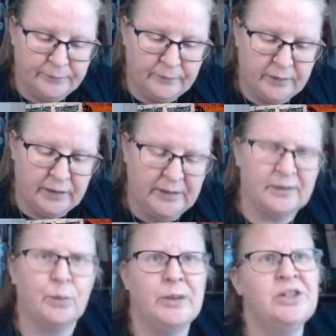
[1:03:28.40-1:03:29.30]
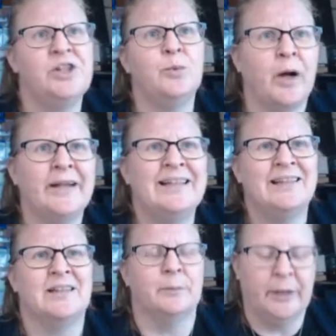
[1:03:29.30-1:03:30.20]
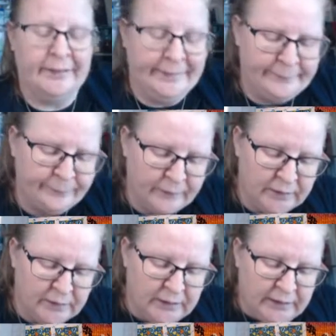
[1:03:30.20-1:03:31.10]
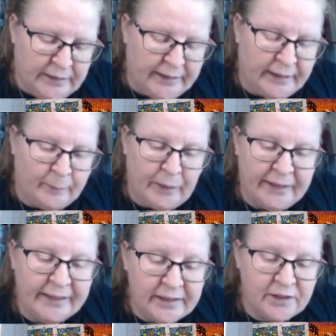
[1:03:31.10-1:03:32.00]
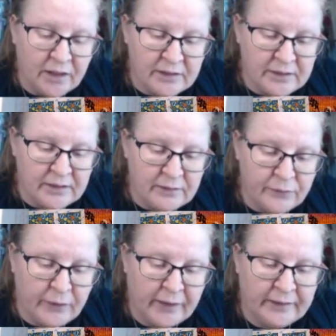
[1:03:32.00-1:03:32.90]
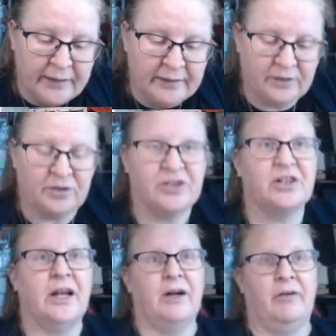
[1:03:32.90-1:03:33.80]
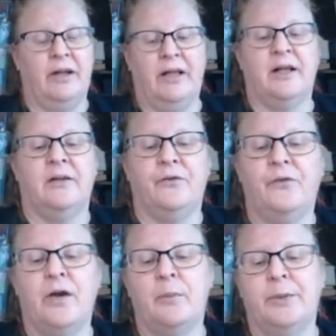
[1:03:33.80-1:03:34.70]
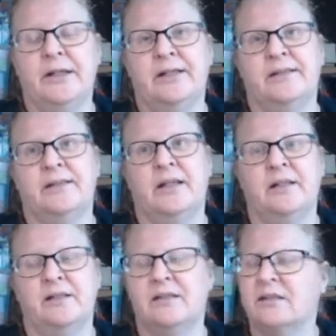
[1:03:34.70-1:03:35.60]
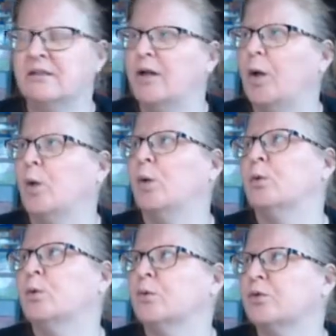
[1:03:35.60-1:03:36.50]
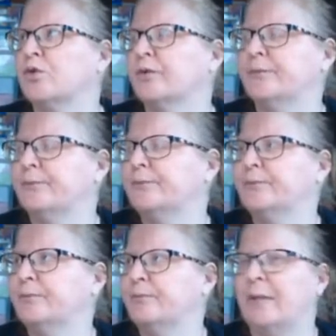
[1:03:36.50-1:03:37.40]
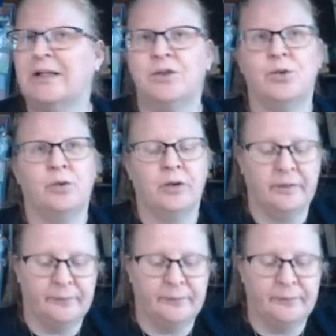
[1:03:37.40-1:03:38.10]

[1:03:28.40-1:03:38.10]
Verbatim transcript: he's a whingy, whiny little bunny. And he does find things that are scary, and Flop is his old mentor,